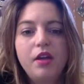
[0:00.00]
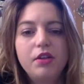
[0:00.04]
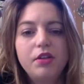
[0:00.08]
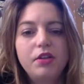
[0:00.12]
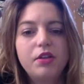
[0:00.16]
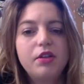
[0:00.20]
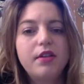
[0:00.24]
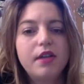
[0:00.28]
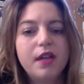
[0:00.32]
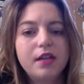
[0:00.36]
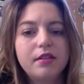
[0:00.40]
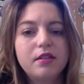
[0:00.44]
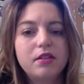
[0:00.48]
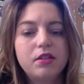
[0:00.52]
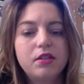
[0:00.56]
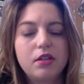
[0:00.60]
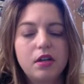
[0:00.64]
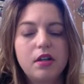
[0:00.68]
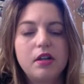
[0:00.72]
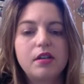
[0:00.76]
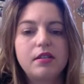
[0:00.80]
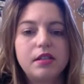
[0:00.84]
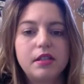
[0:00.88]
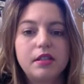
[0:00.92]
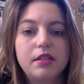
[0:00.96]

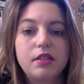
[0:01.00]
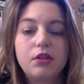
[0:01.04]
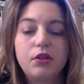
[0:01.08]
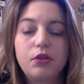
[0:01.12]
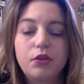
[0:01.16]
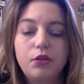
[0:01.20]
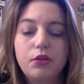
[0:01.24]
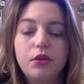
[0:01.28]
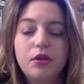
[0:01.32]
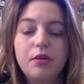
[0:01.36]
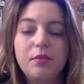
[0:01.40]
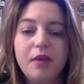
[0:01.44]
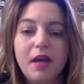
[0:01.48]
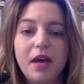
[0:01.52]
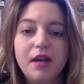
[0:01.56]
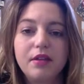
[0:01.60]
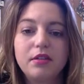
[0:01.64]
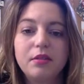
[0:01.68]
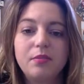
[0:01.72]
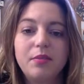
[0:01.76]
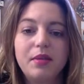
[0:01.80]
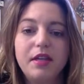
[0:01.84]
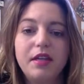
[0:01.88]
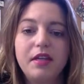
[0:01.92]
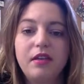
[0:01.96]
$2,000 is a good amount
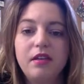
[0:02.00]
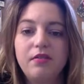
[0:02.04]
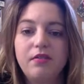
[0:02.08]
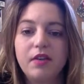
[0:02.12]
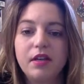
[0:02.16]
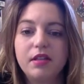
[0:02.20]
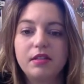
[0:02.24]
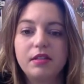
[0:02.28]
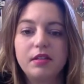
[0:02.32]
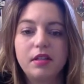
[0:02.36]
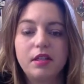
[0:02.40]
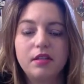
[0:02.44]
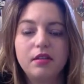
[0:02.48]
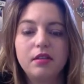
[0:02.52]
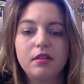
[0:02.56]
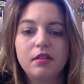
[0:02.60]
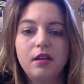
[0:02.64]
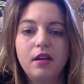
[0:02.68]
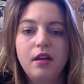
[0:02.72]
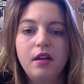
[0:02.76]
to begin investing.